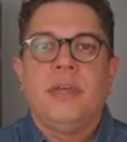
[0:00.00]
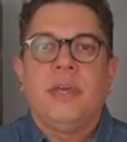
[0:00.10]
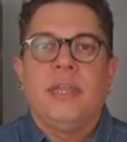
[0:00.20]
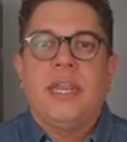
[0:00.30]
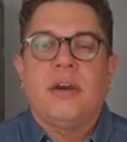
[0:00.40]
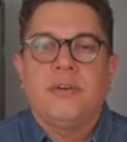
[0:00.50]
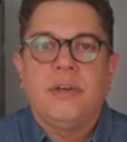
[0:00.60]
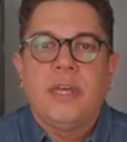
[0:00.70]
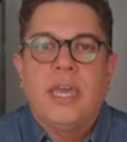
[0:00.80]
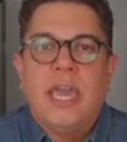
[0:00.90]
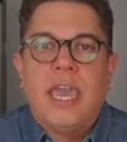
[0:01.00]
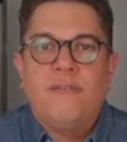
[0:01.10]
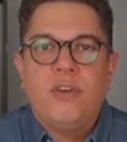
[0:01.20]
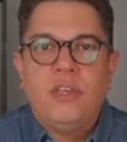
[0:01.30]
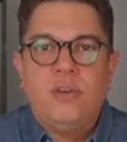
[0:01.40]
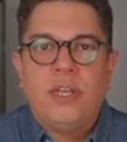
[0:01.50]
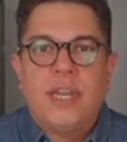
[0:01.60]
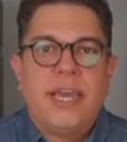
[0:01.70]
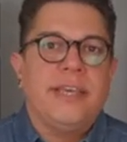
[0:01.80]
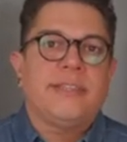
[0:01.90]
Now, every unit
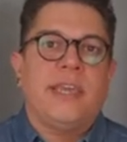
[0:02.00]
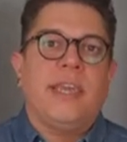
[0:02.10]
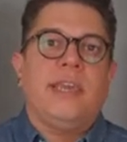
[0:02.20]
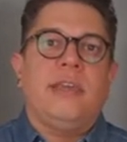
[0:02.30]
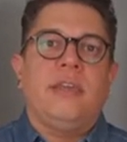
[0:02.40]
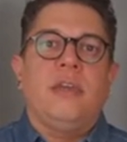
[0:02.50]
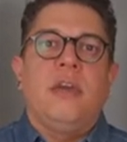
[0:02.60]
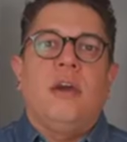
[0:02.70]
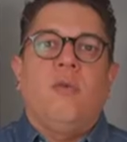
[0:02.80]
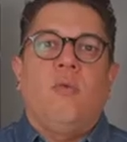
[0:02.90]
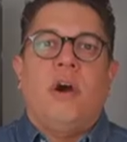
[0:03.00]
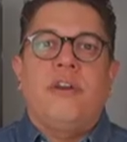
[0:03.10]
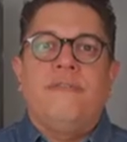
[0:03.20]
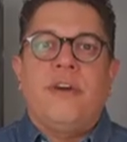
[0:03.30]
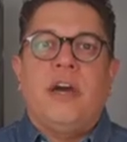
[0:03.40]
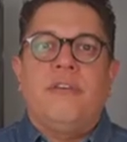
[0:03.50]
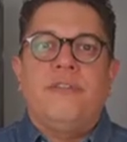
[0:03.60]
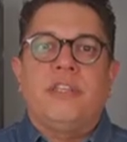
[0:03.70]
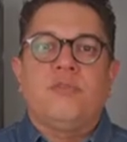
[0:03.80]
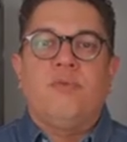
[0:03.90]
has a water valve
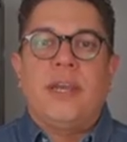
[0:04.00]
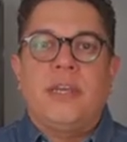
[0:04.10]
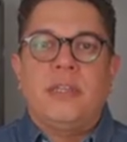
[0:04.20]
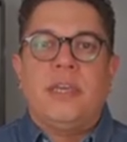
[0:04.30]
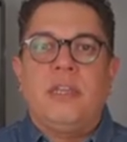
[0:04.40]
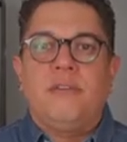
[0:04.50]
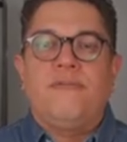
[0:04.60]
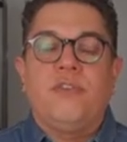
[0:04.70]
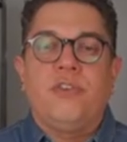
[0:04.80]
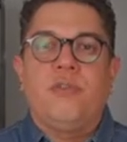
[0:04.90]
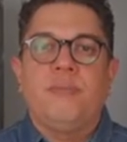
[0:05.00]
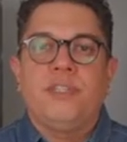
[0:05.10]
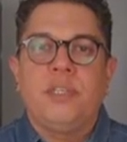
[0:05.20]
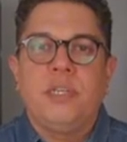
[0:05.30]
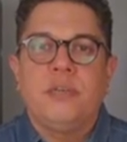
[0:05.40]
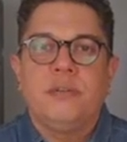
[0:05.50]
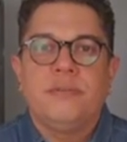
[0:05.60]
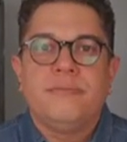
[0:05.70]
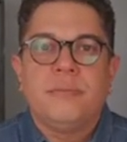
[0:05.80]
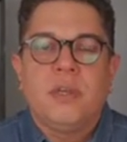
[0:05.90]
that's regulated for their machine.
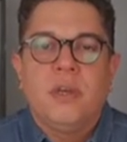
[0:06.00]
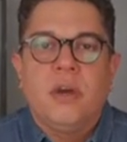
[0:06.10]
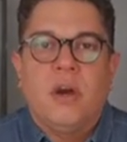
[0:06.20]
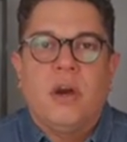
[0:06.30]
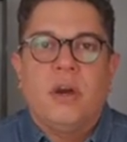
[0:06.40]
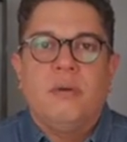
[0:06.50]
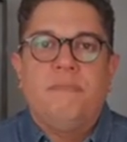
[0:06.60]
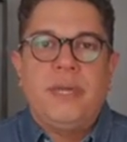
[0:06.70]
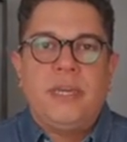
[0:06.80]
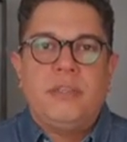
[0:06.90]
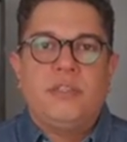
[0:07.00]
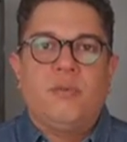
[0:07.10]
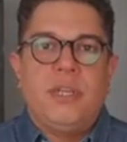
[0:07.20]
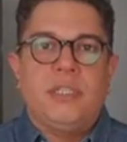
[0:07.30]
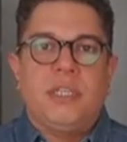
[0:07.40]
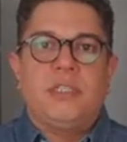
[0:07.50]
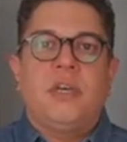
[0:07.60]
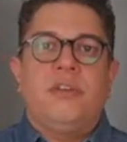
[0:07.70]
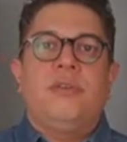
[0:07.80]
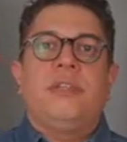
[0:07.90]
Our big
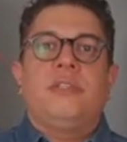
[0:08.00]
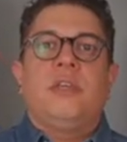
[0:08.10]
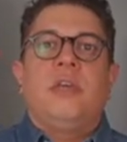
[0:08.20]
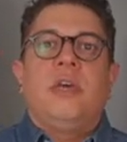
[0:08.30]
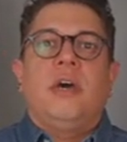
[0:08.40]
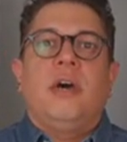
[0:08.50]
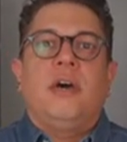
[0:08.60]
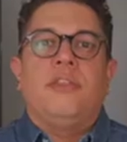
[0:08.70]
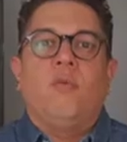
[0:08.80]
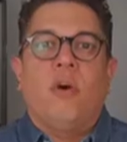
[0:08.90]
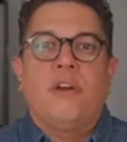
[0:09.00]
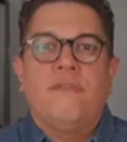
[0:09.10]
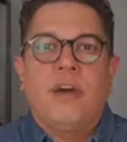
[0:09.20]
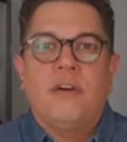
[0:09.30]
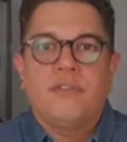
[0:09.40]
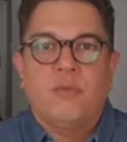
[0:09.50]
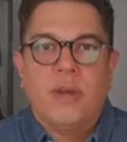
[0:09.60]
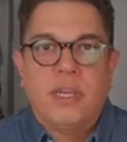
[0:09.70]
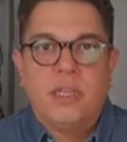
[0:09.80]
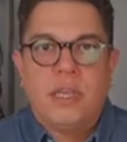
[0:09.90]
2600s, the water valves are
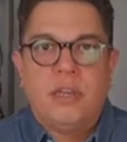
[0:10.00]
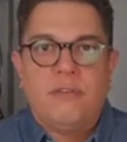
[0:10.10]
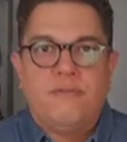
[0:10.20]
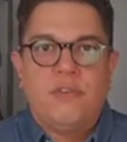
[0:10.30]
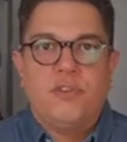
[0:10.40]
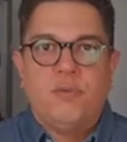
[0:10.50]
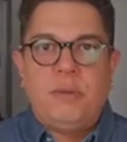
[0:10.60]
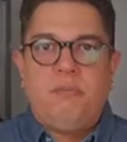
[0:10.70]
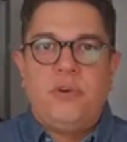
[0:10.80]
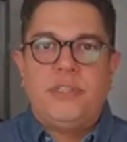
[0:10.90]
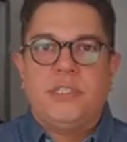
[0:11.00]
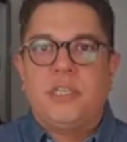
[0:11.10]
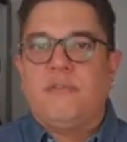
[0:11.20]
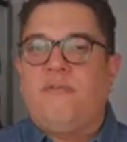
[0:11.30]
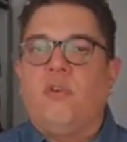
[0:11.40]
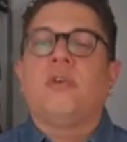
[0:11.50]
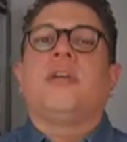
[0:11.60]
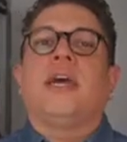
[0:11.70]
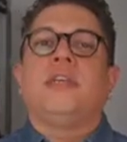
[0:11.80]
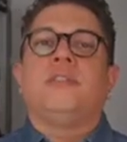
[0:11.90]
regulated for 3.64
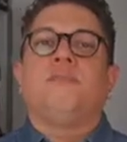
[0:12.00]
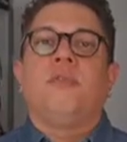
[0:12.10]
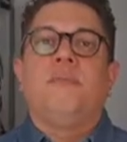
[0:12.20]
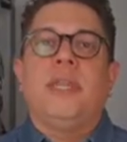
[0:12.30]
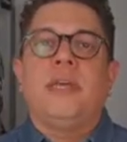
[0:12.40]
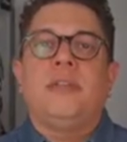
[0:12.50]
gallons per minute.